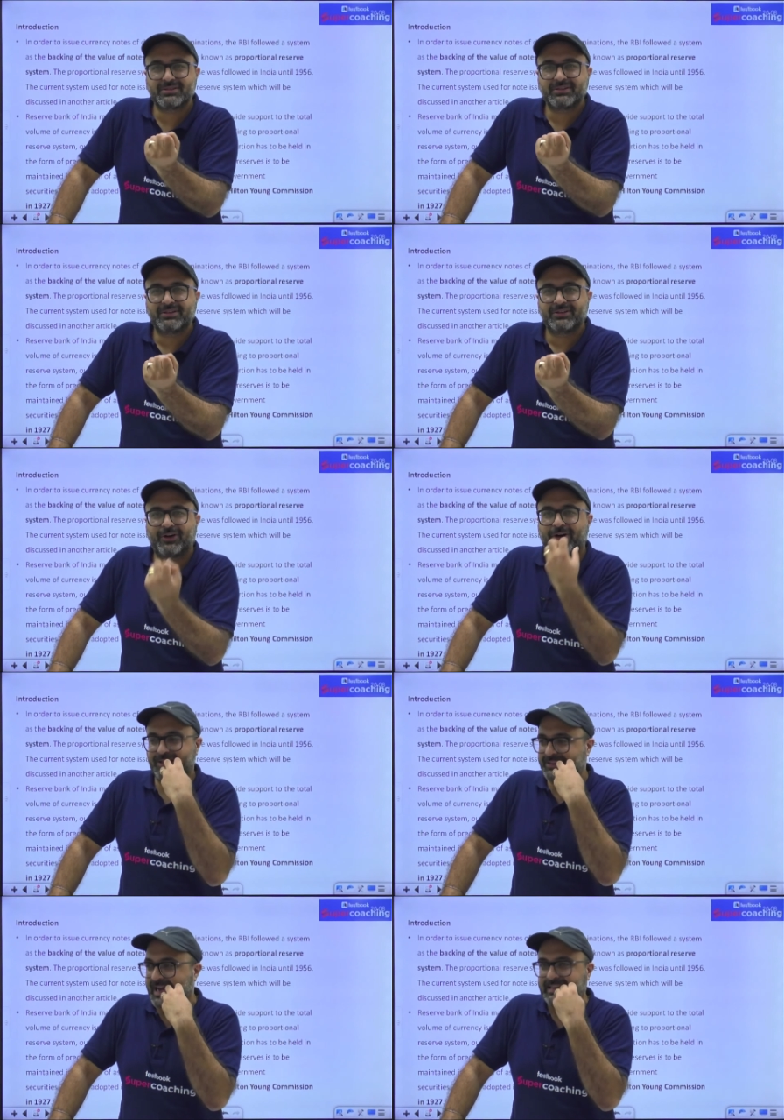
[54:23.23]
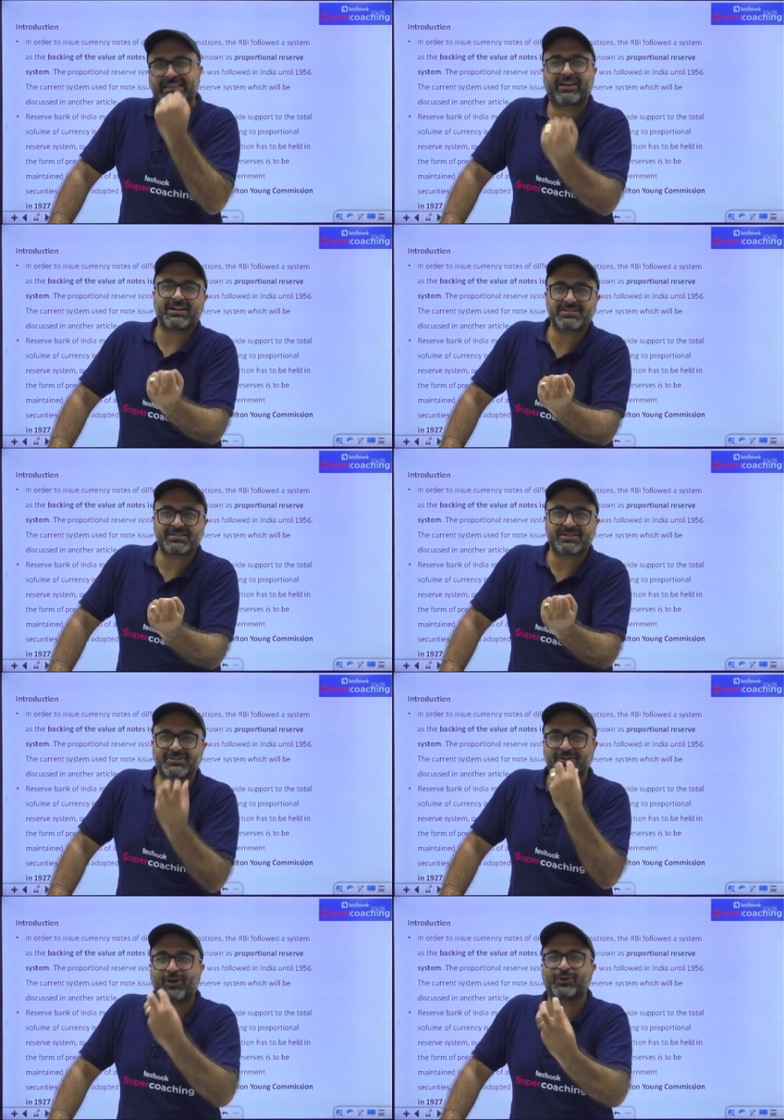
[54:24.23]
or that trust is not
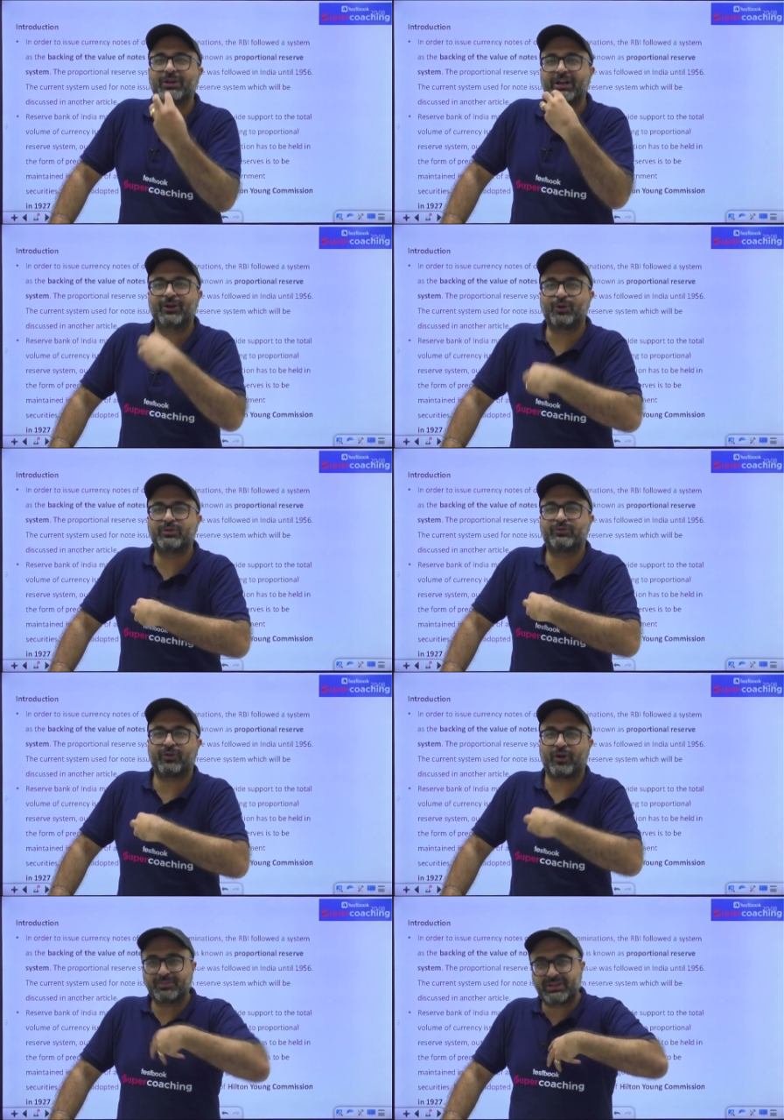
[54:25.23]
only looked from the